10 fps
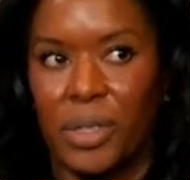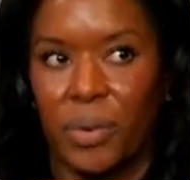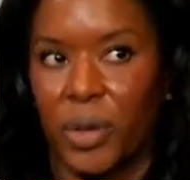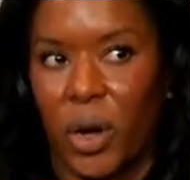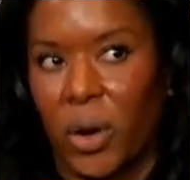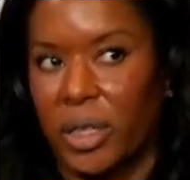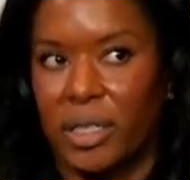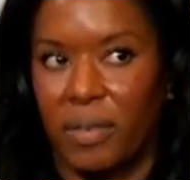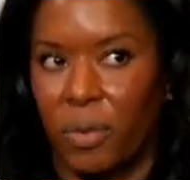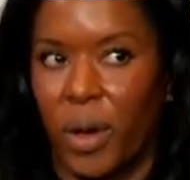So
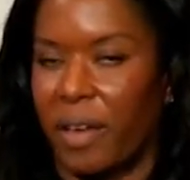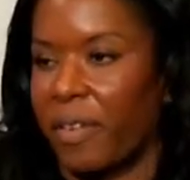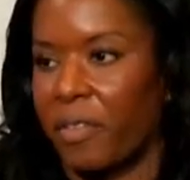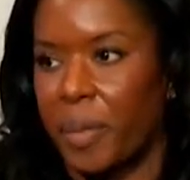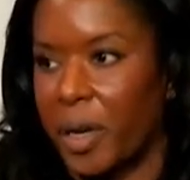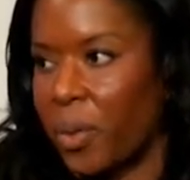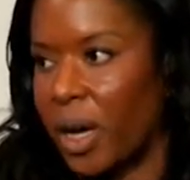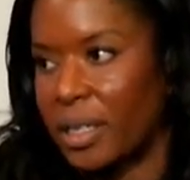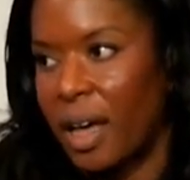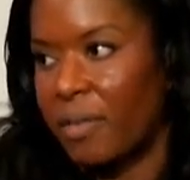regardless of if everybody
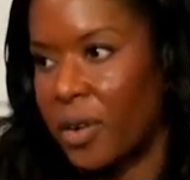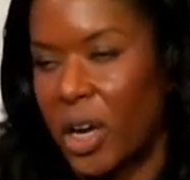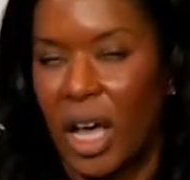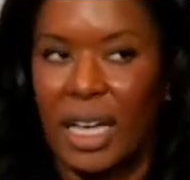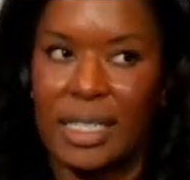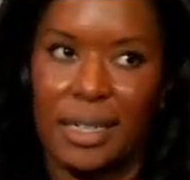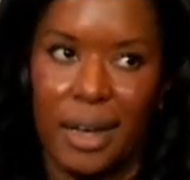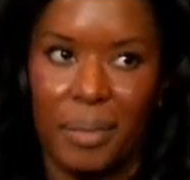walks off or not,